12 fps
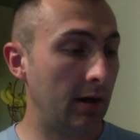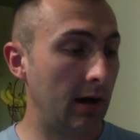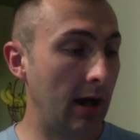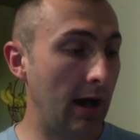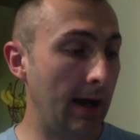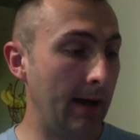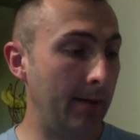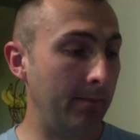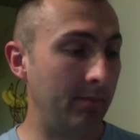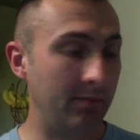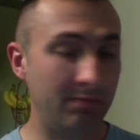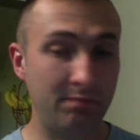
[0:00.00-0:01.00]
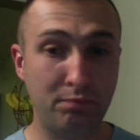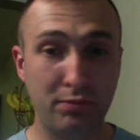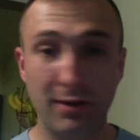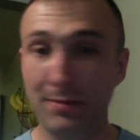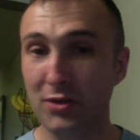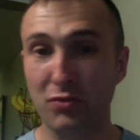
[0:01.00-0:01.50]
Um,
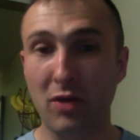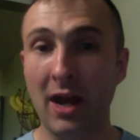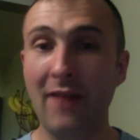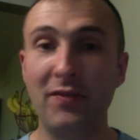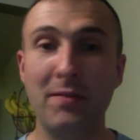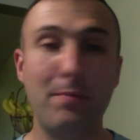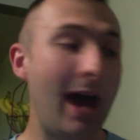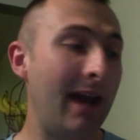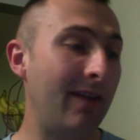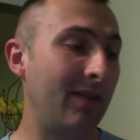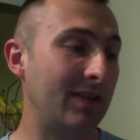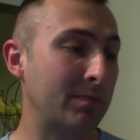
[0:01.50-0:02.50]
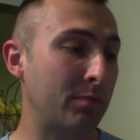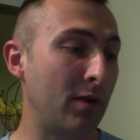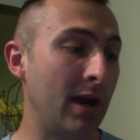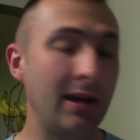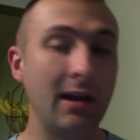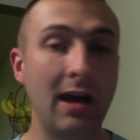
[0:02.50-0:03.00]
Pretty much right off the bat in the
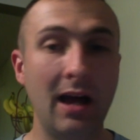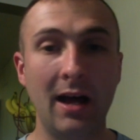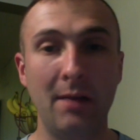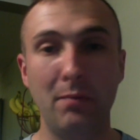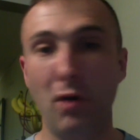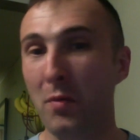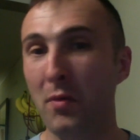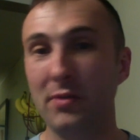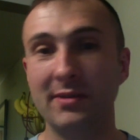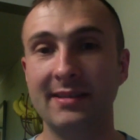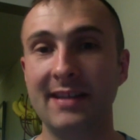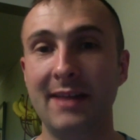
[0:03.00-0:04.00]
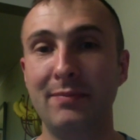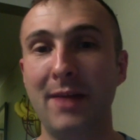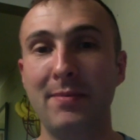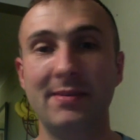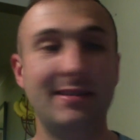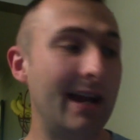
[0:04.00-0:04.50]
spring, almost the same
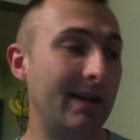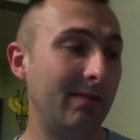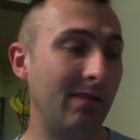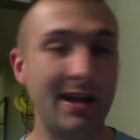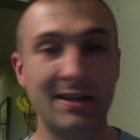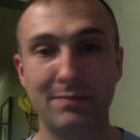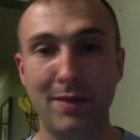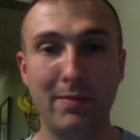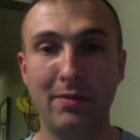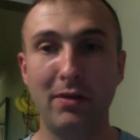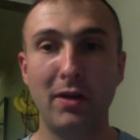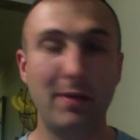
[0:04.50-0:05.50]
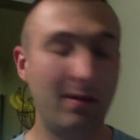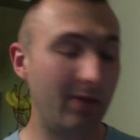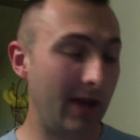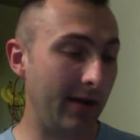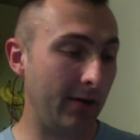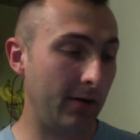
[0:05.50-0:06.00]
time as dandelions, maybe a little bit
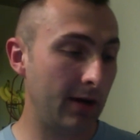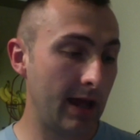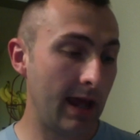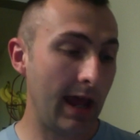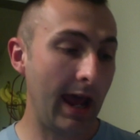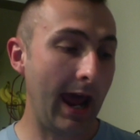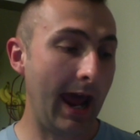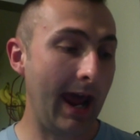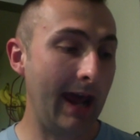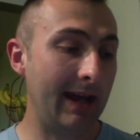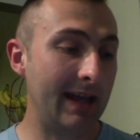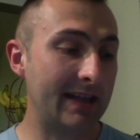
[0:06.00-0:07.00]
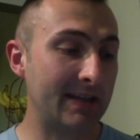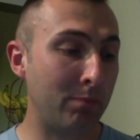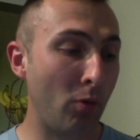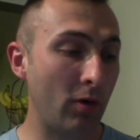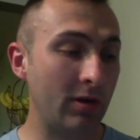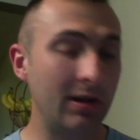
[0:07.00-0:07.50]
later. And it's
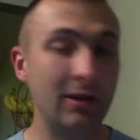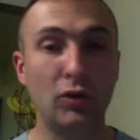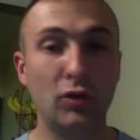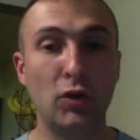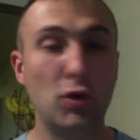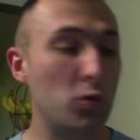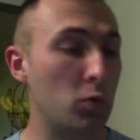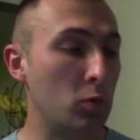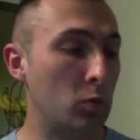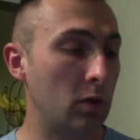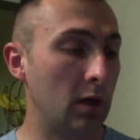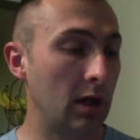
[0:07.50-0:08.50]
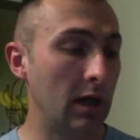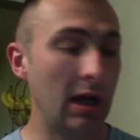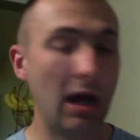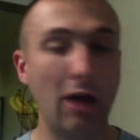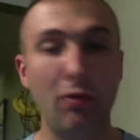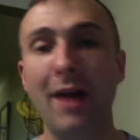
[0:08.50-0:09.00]
important to
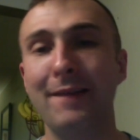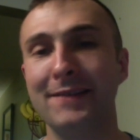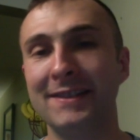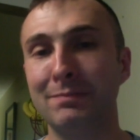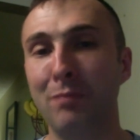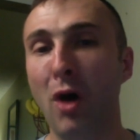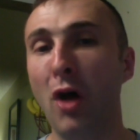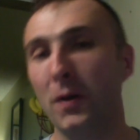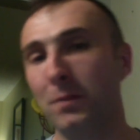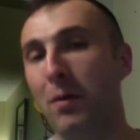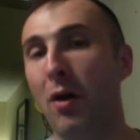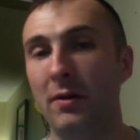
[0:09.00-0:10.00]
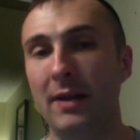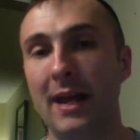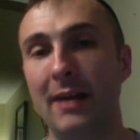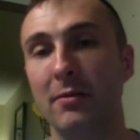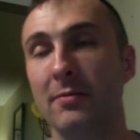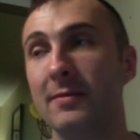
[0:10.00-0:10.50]
a lot of smaller
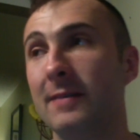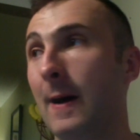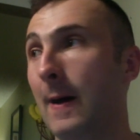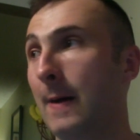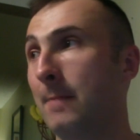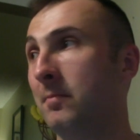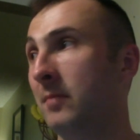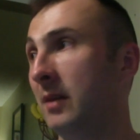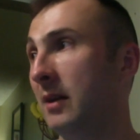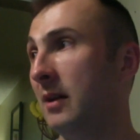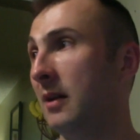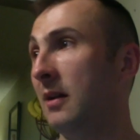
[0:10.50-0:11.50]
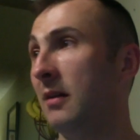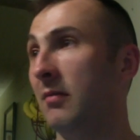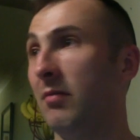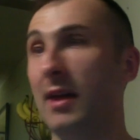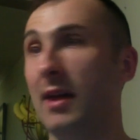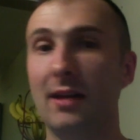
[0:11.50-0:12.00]
pollinators,
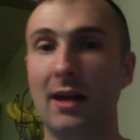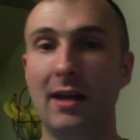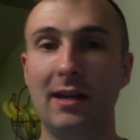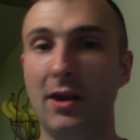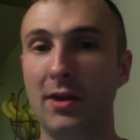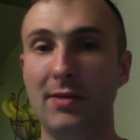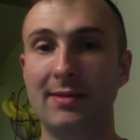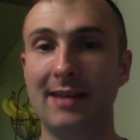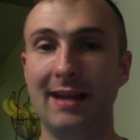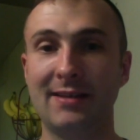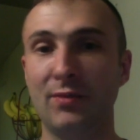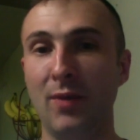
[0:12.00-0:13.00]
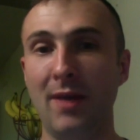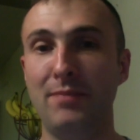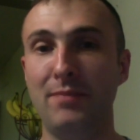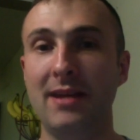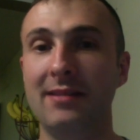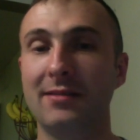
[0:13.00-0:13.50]
like you'd say sweat
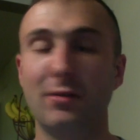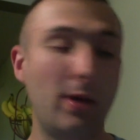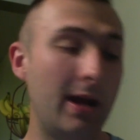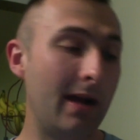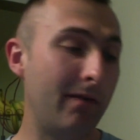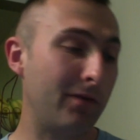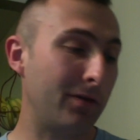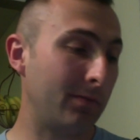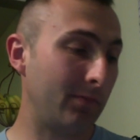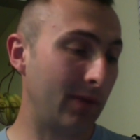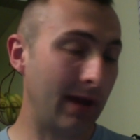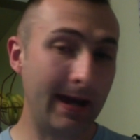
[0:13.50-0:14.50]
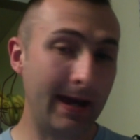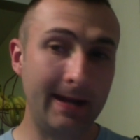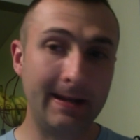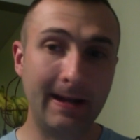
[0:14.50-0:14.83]
bees or whatever. And